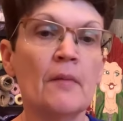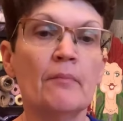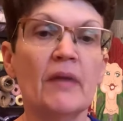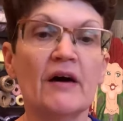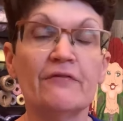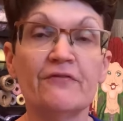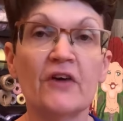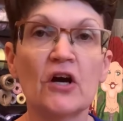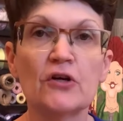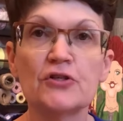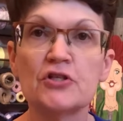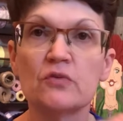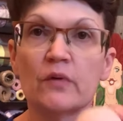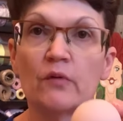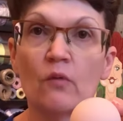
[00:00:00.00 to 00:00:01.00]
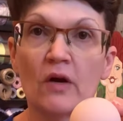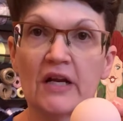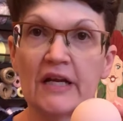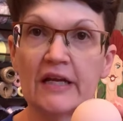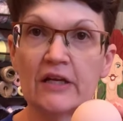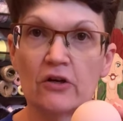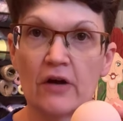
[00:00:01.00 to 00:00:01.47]
But first, we want
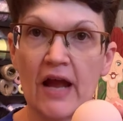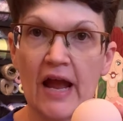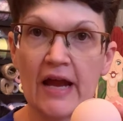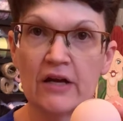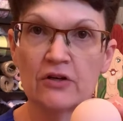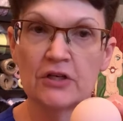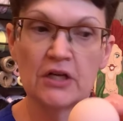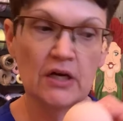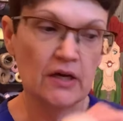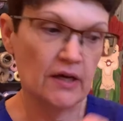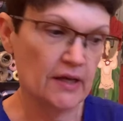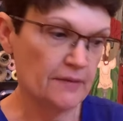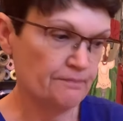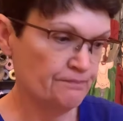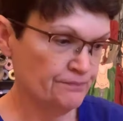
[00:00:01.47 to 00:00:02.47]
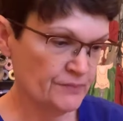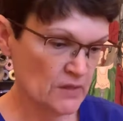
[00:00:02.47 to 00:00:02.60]
to get her hair done.